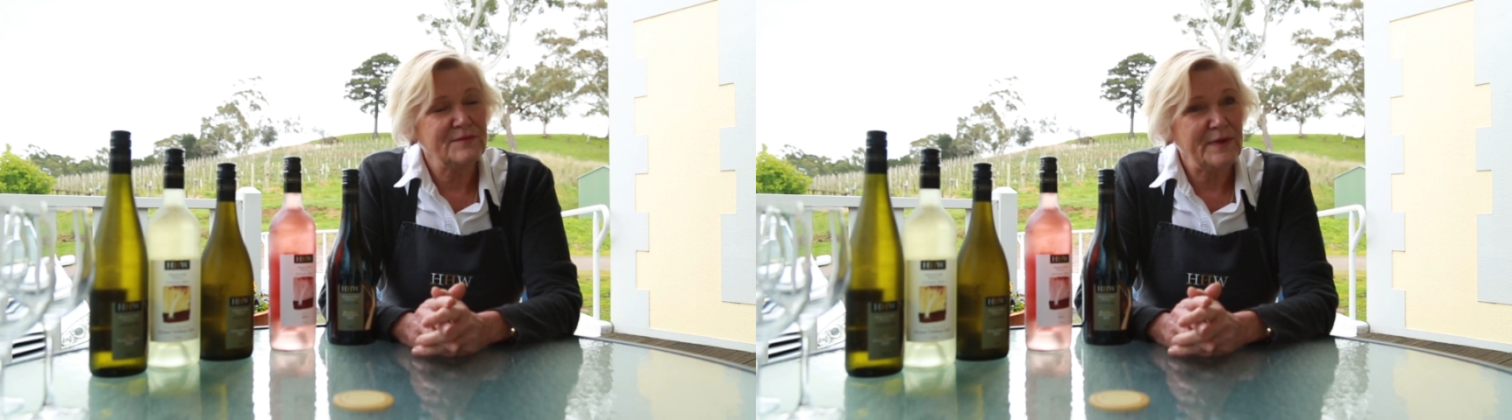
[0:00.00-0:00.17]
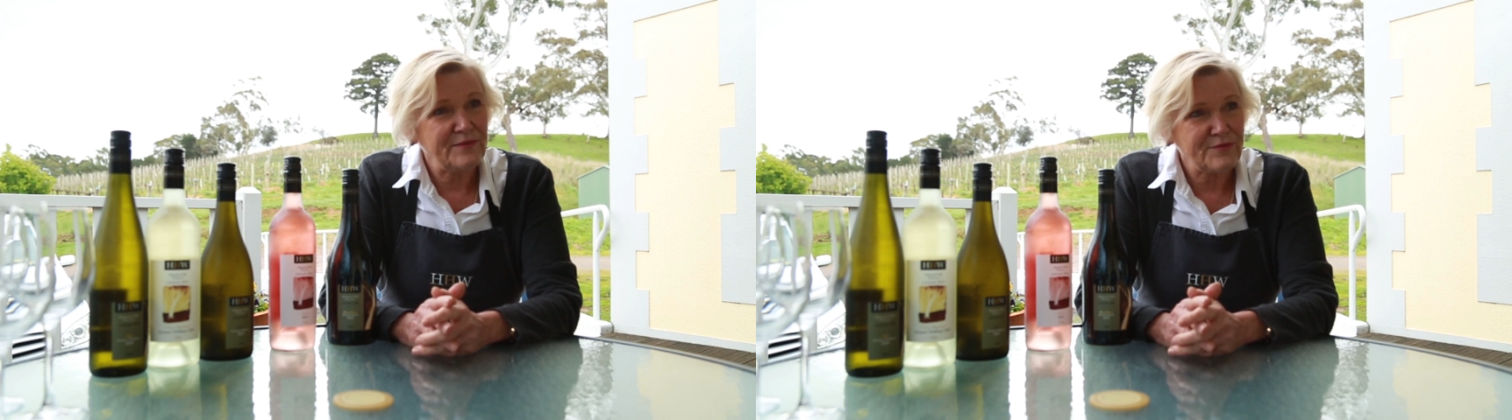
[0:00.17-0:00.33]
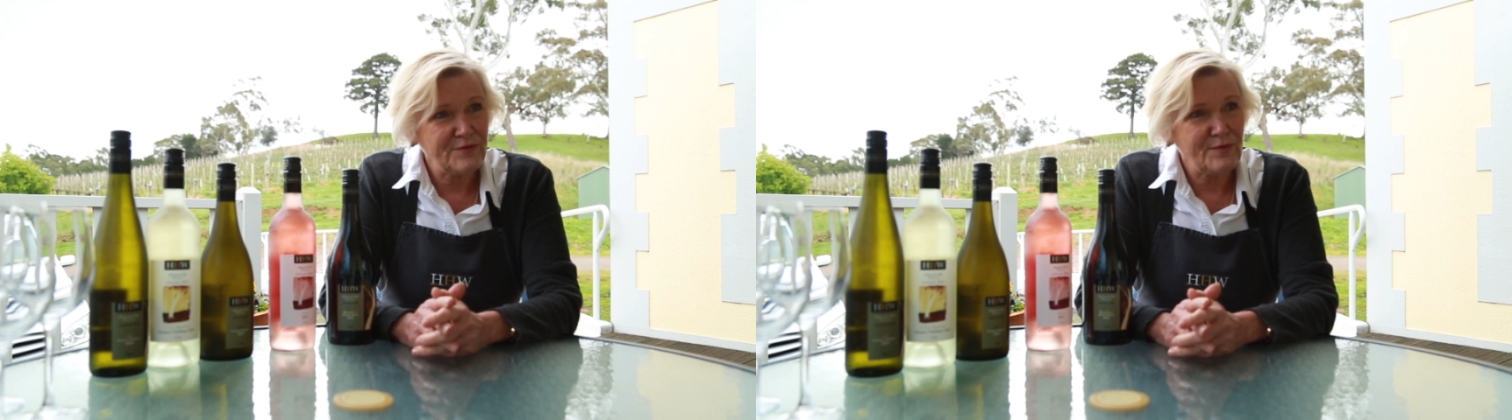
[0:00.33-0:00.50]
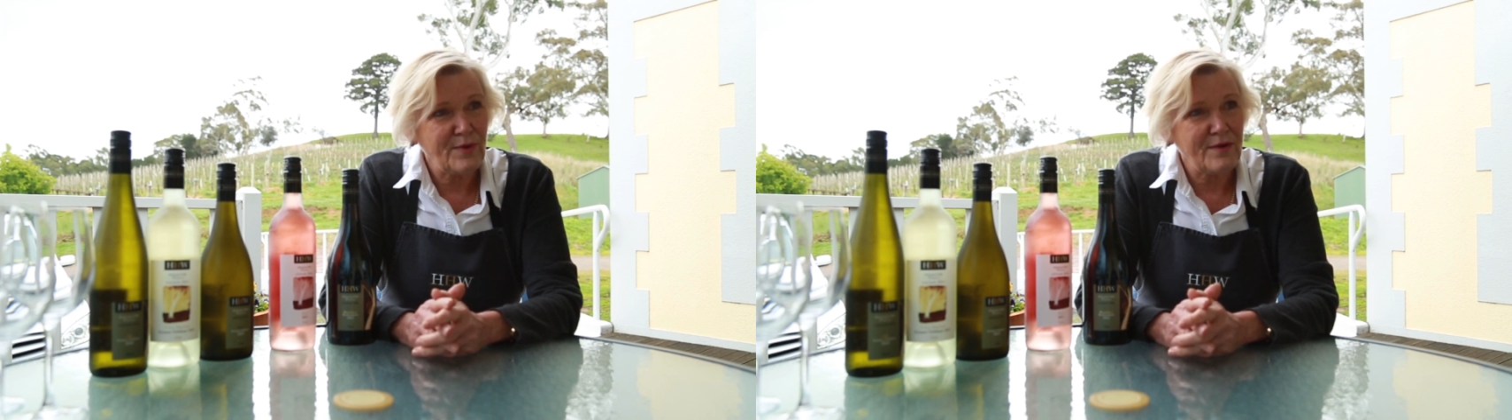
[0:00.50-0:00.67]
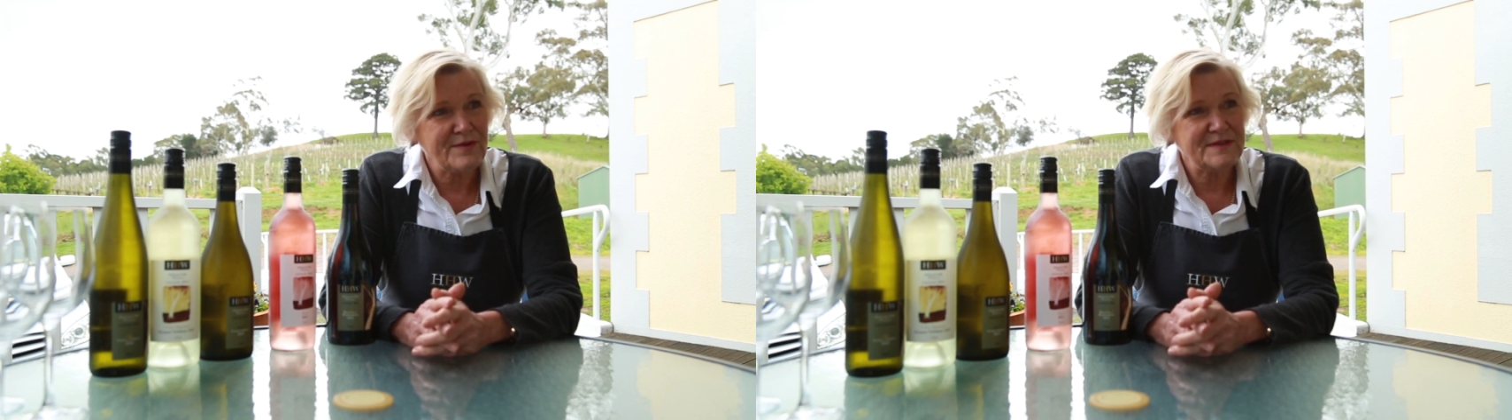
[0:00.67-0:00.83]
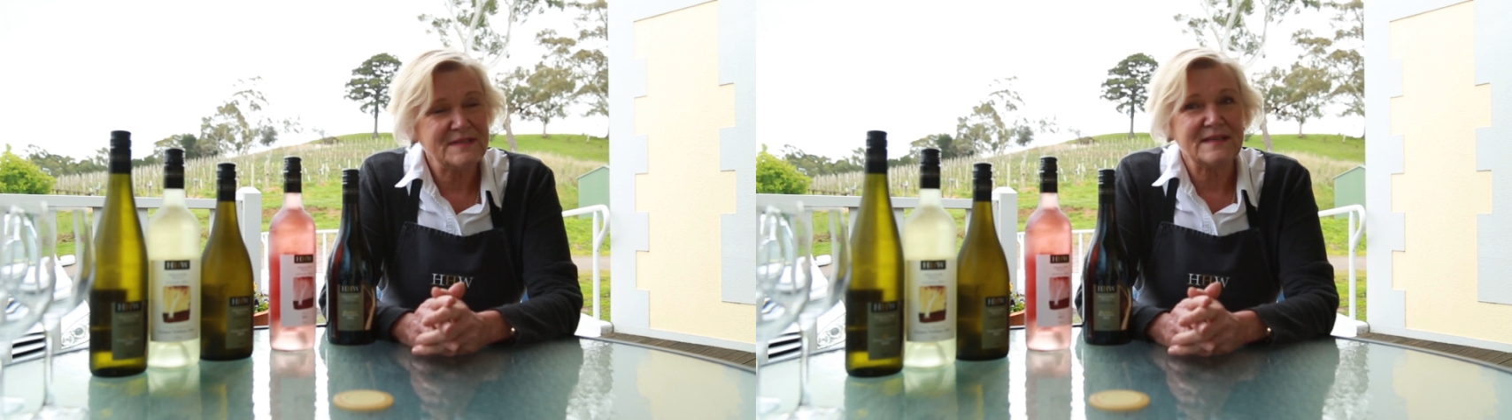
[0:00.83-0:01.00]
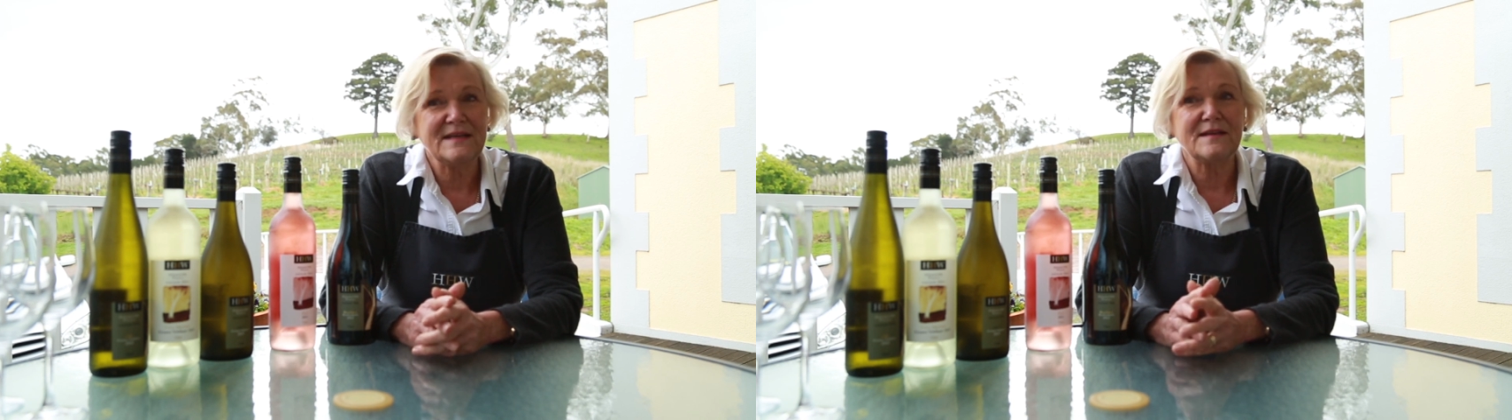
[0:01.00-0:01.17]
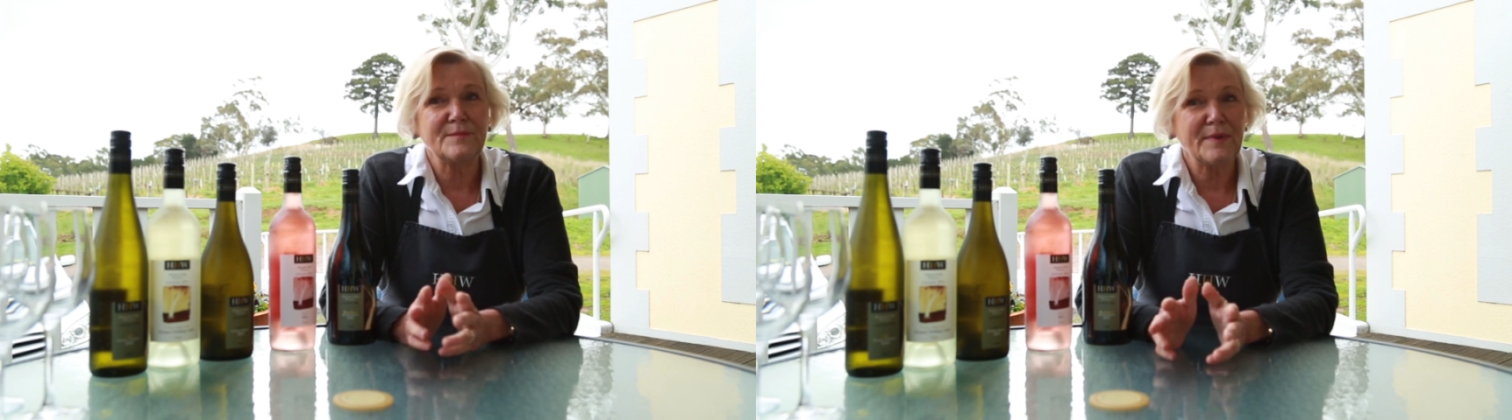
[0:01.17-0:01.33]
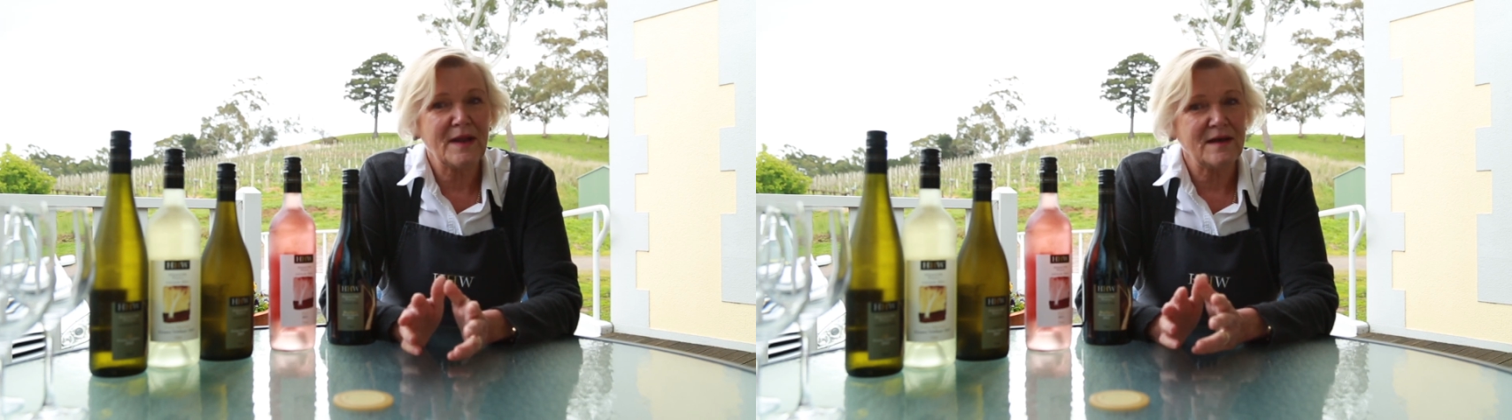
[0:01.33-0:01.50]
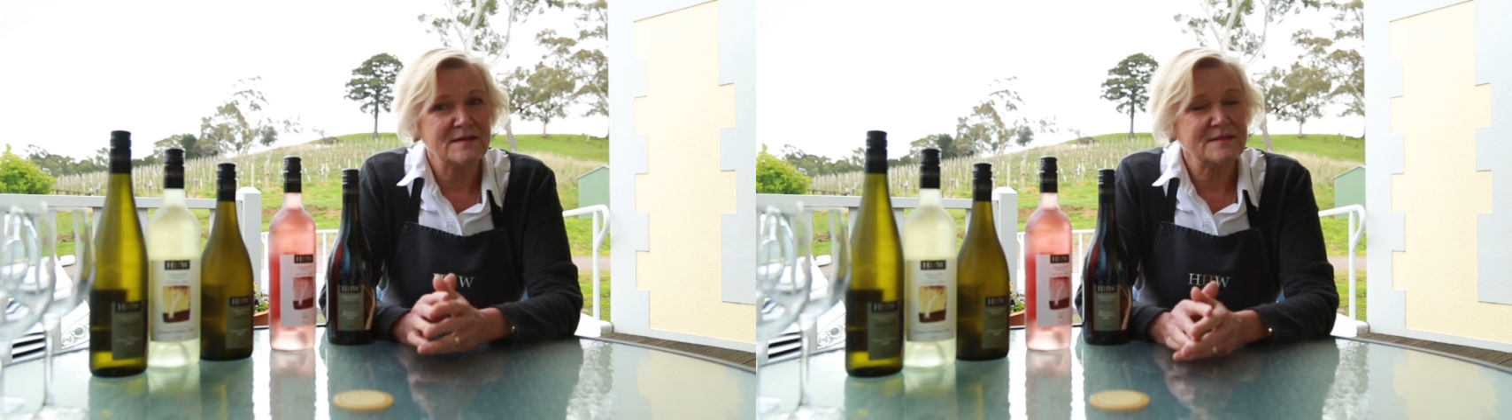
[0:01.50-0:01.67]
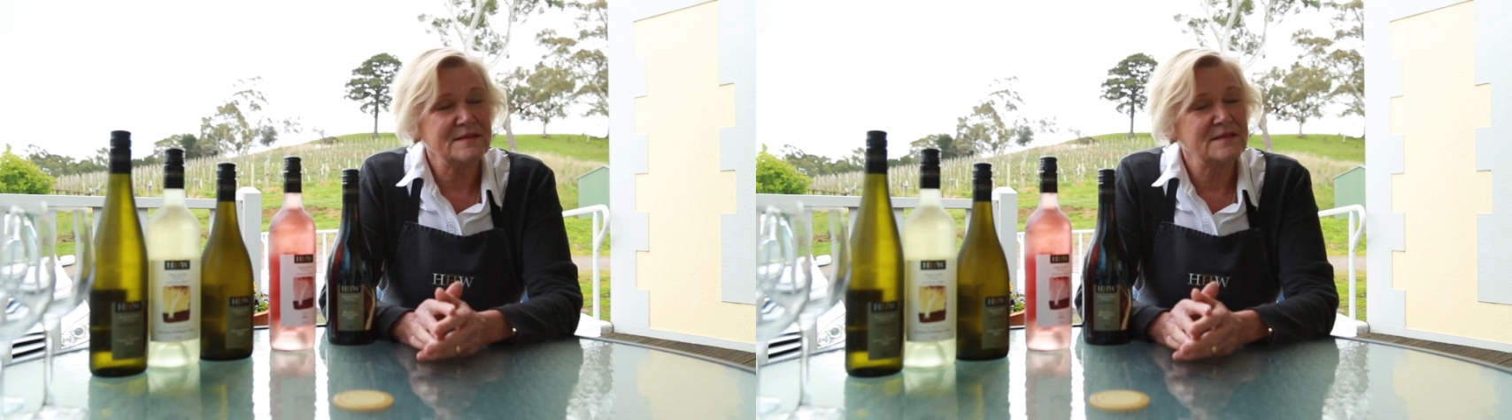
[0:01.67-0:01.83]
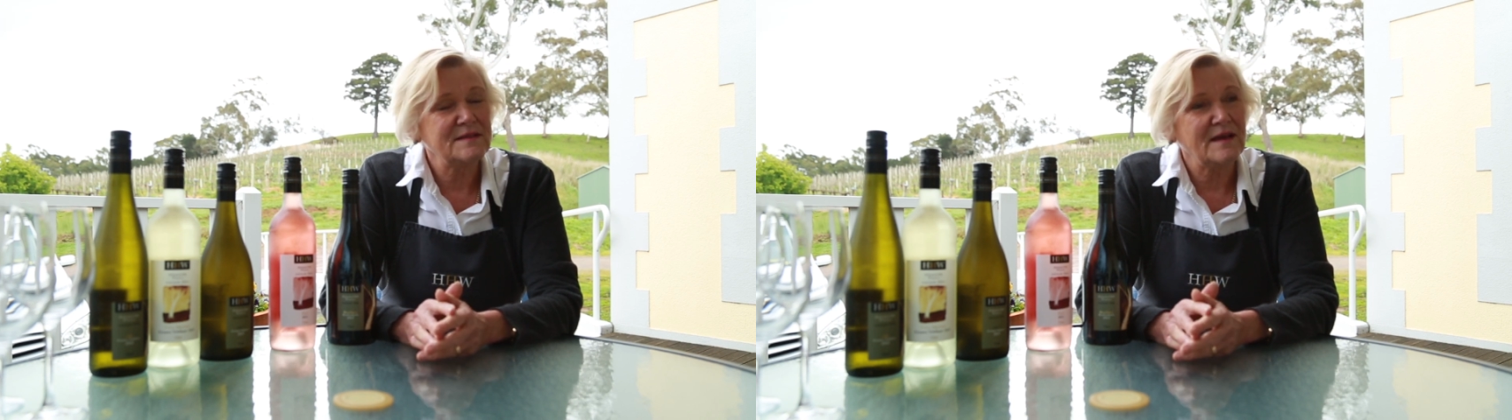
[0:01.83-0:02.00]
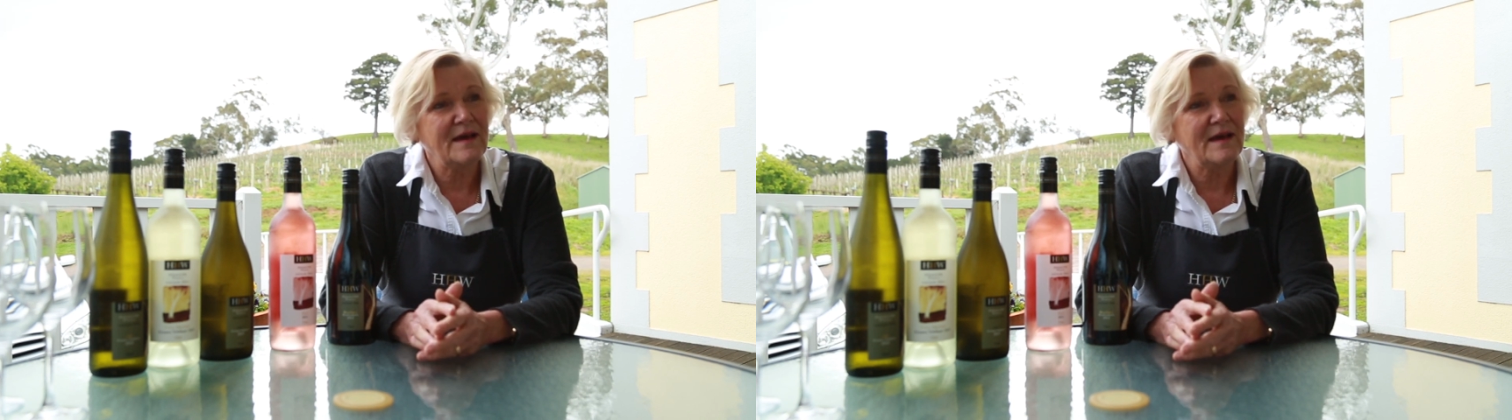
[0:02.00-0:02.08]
went through quarantine and planted,